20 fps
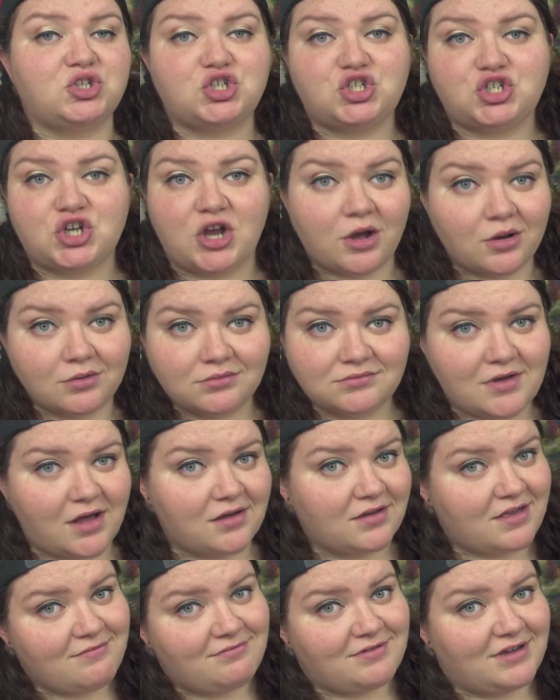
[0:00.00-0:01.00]
show. I'll
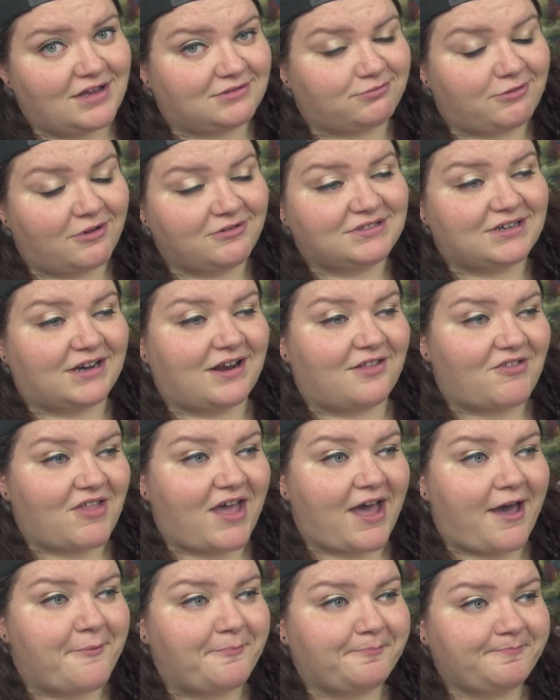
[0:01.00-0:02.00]
keep you guys posted on
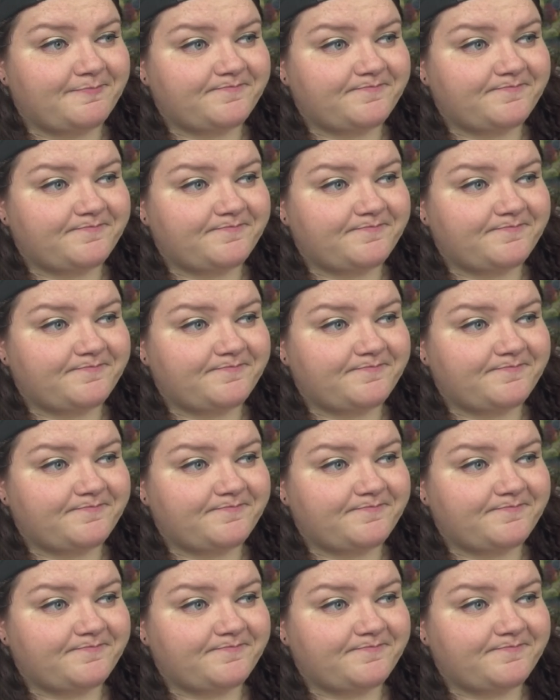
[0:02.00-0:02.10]
that.